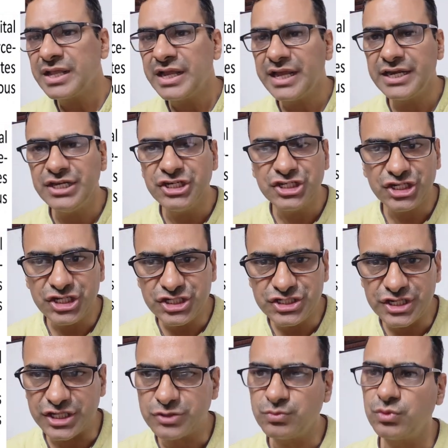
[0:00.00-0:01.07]
An
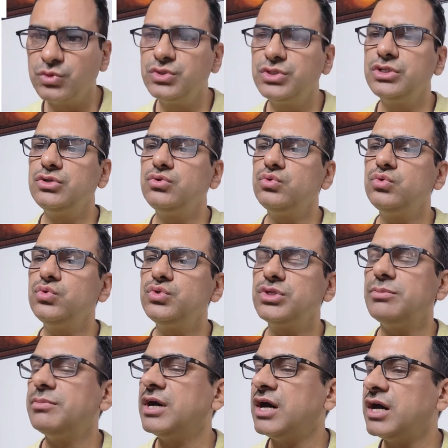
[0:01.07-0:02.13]
increased exposure to
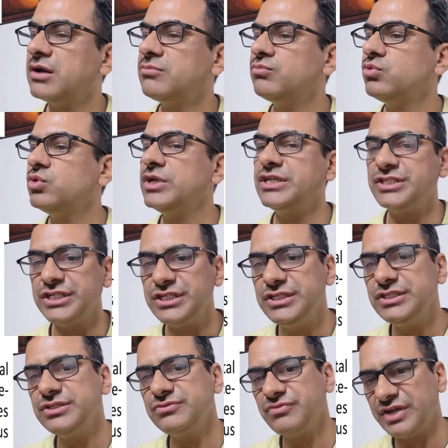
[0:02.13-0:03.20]
some harmful
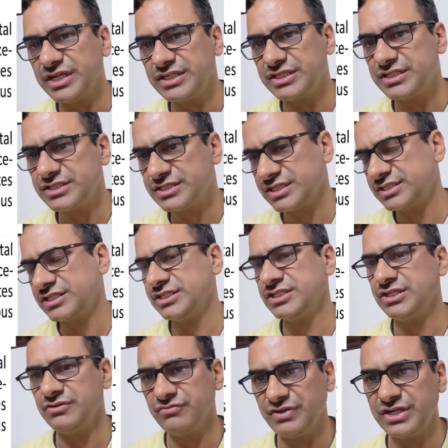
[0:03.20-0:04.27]
agent factors such as
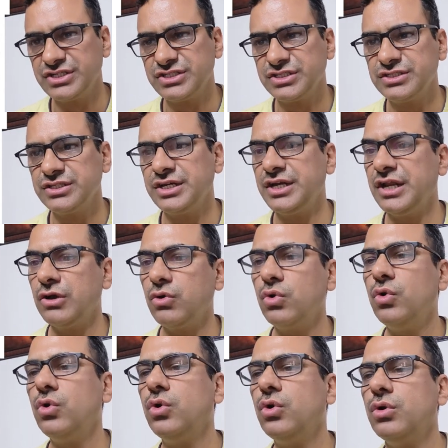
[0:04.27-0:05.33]
infection and
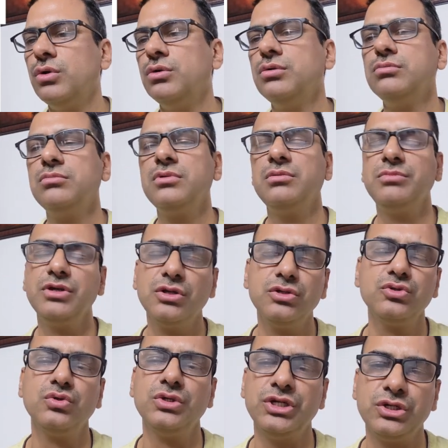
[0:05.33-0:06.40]
alcohol may
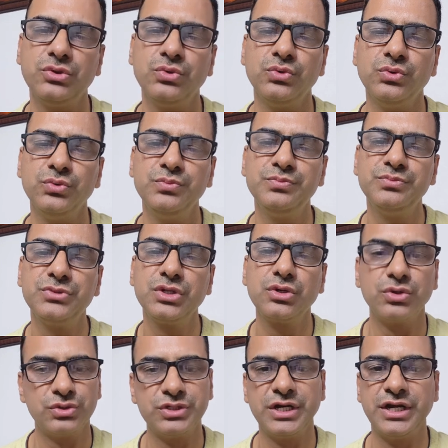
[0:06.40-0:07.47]
also lead to
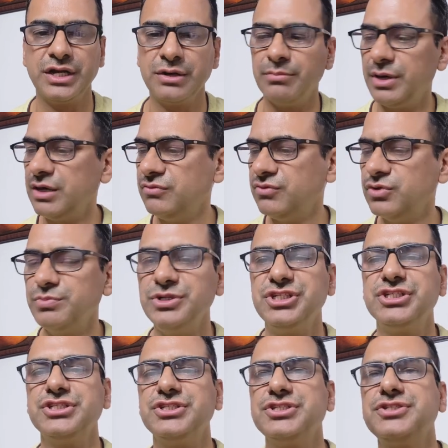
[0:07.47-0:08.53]
congenital
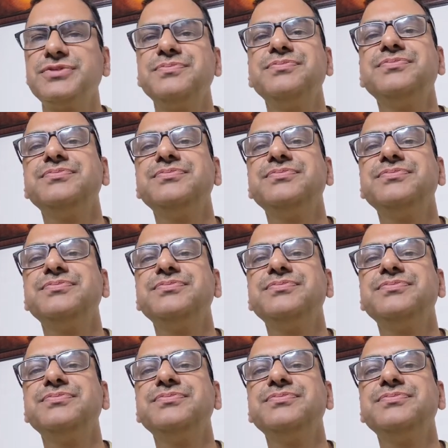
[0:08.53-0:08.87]
malformations.